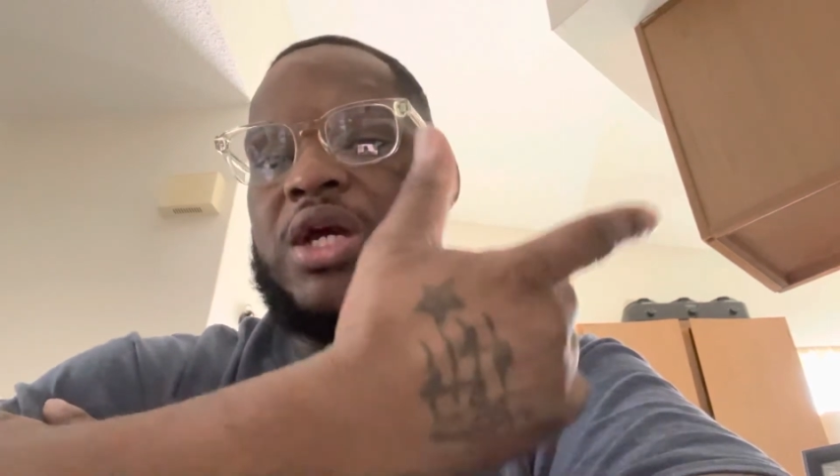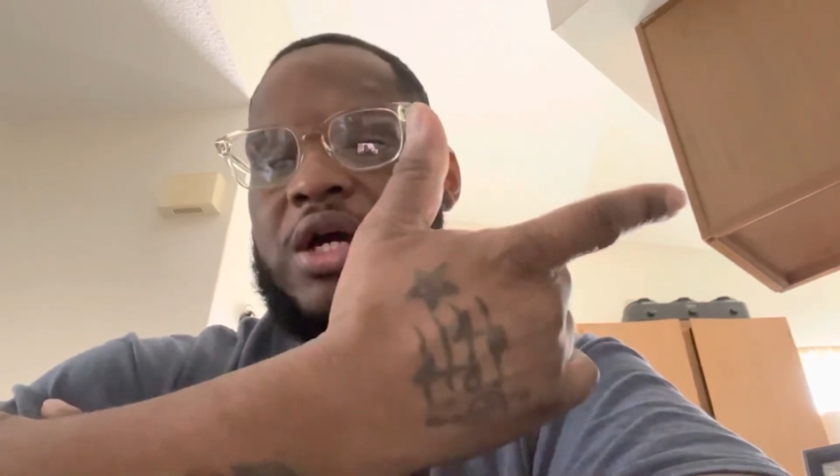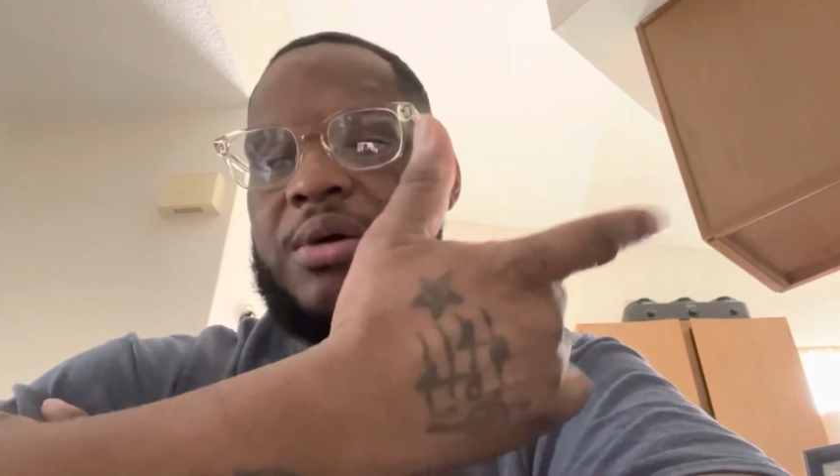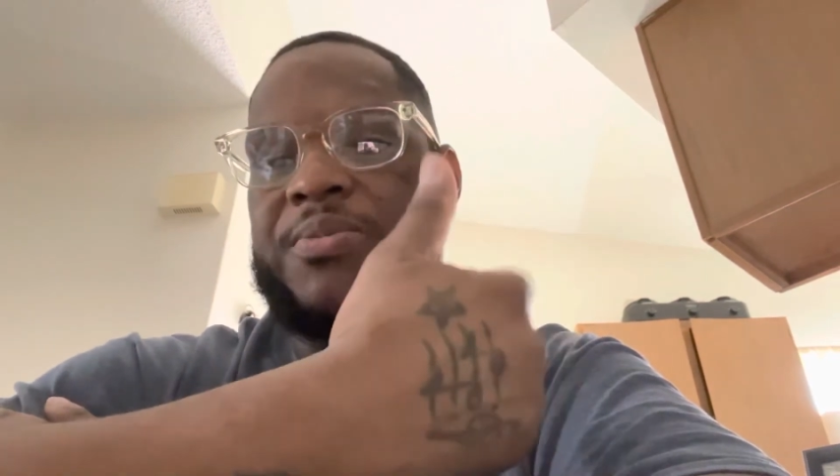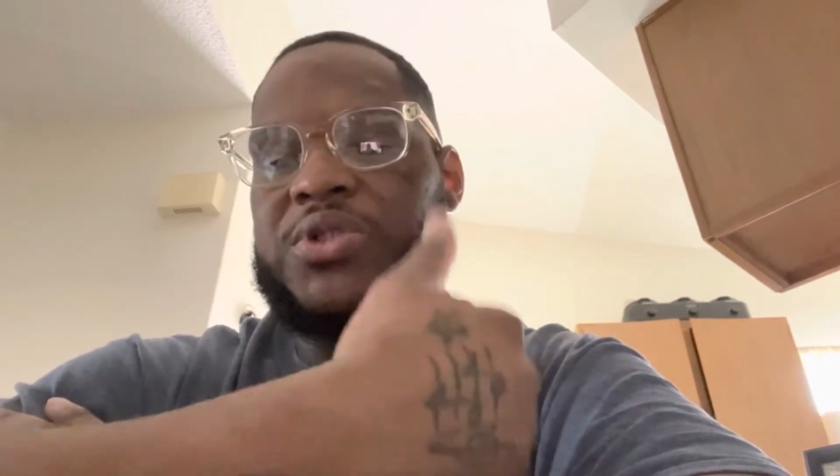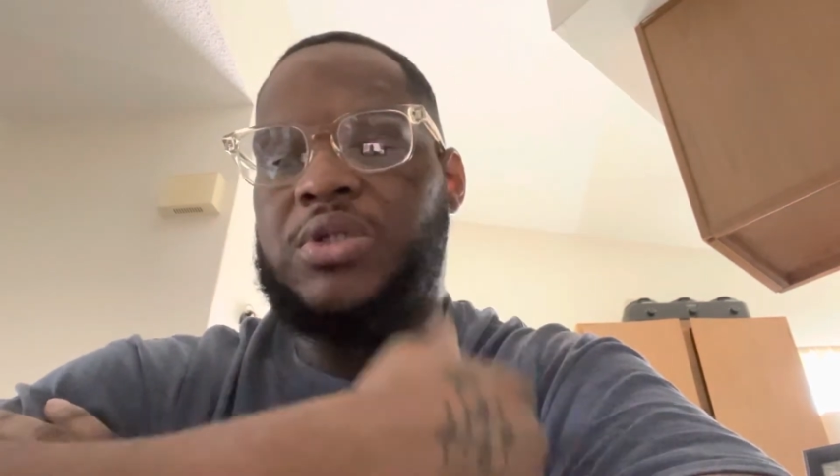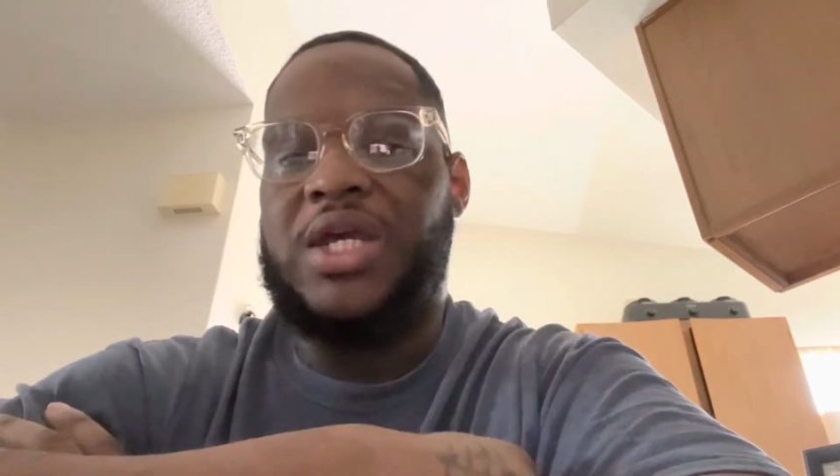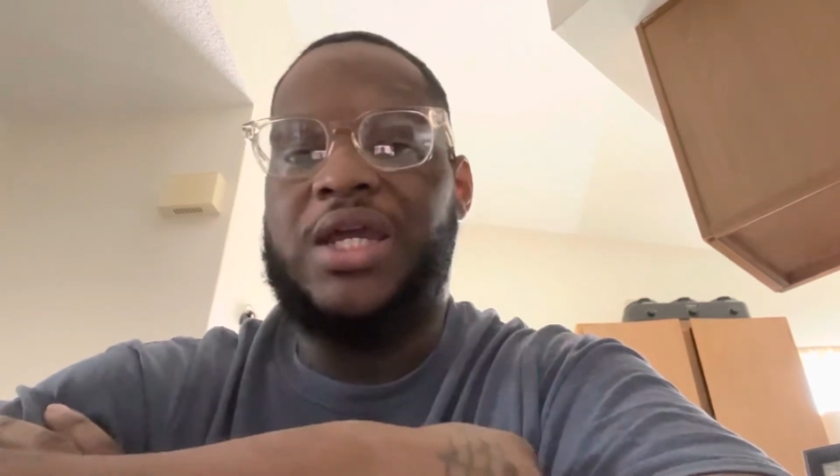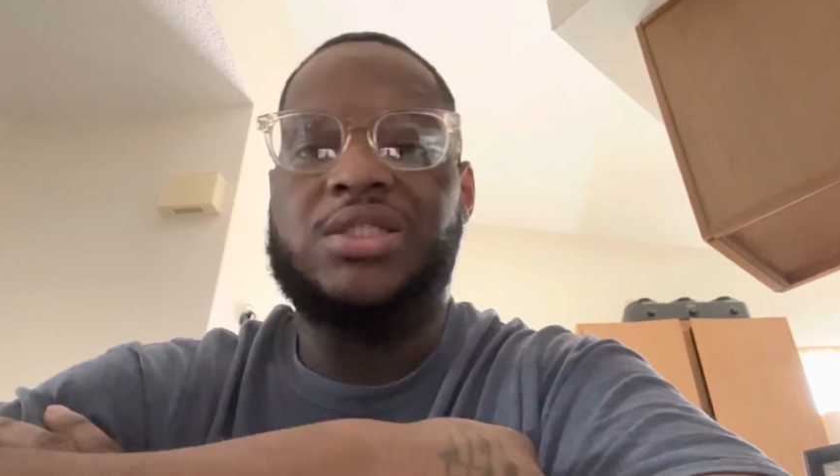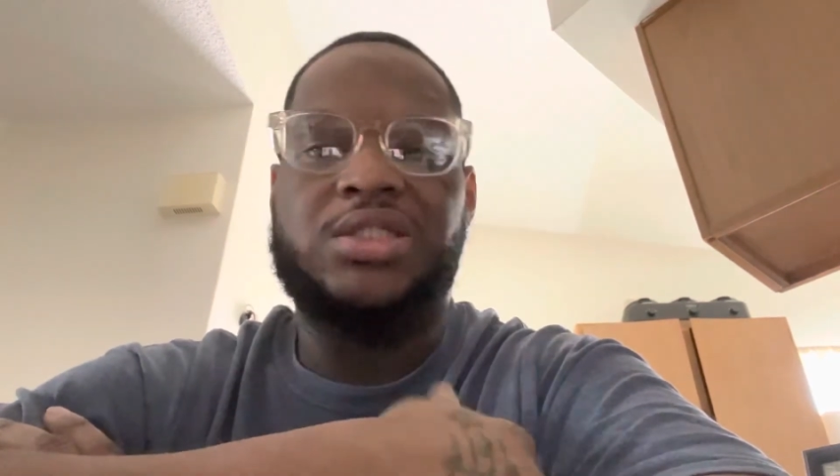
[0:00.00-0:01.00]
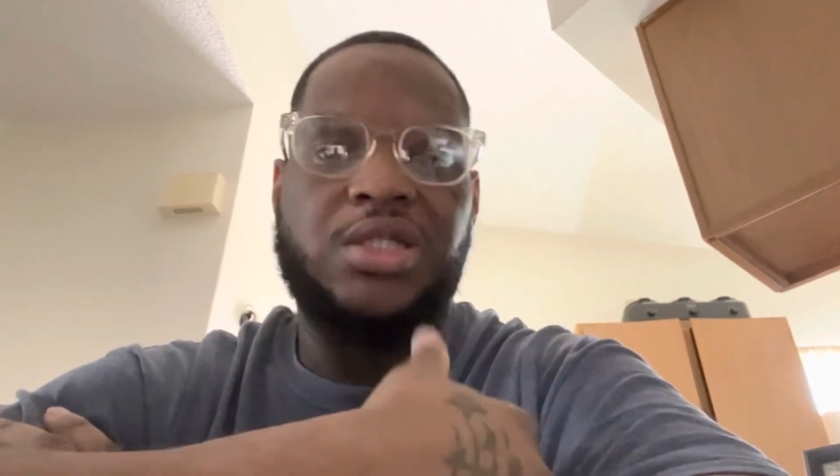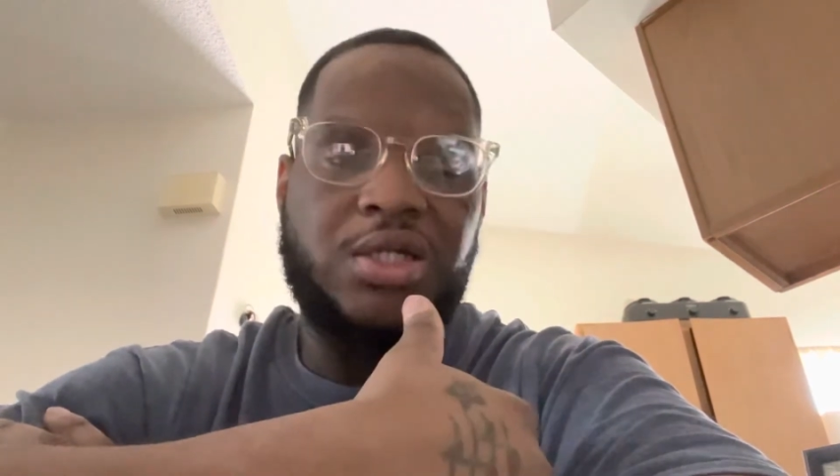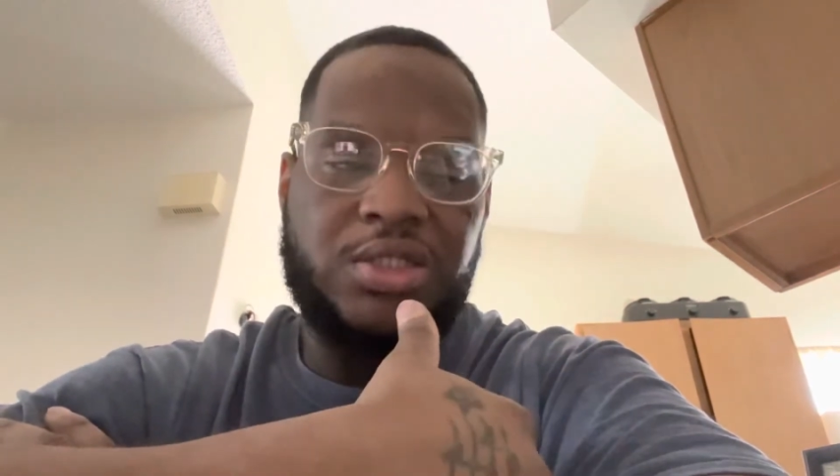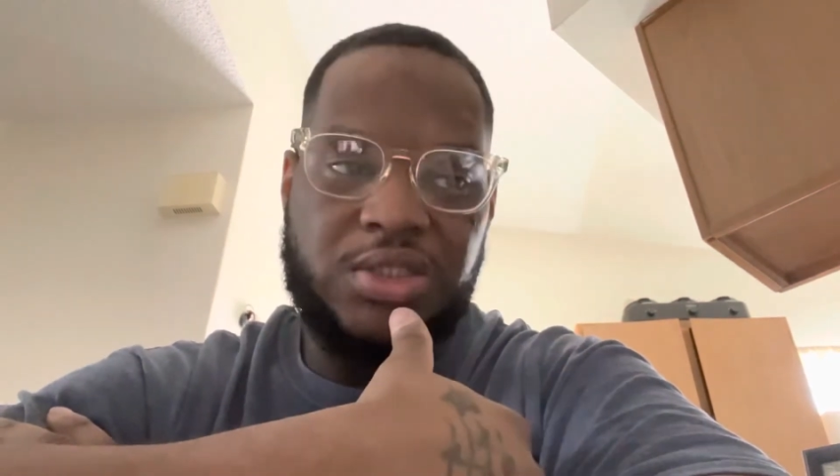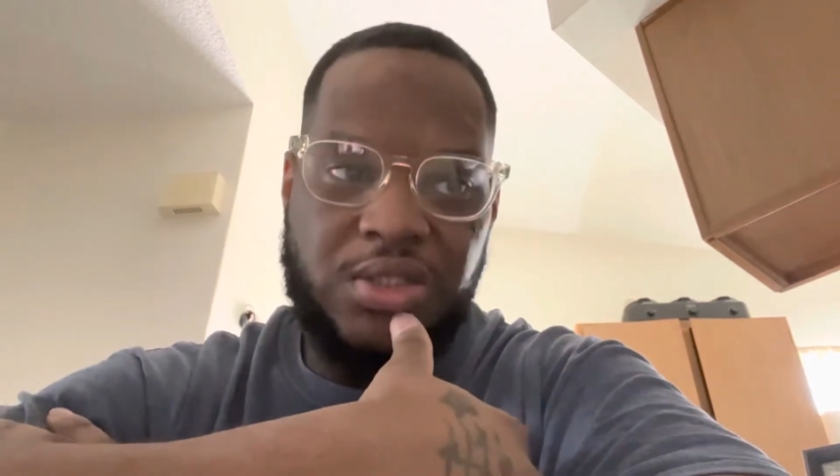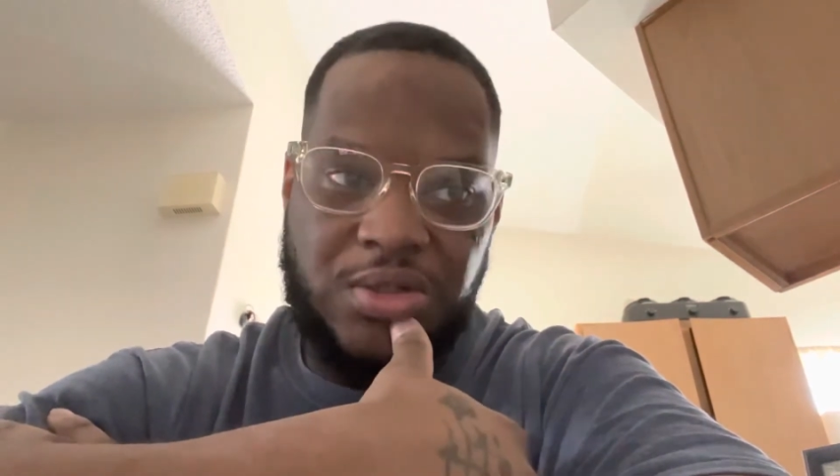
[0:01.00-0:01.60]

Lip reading: up. So that sucks.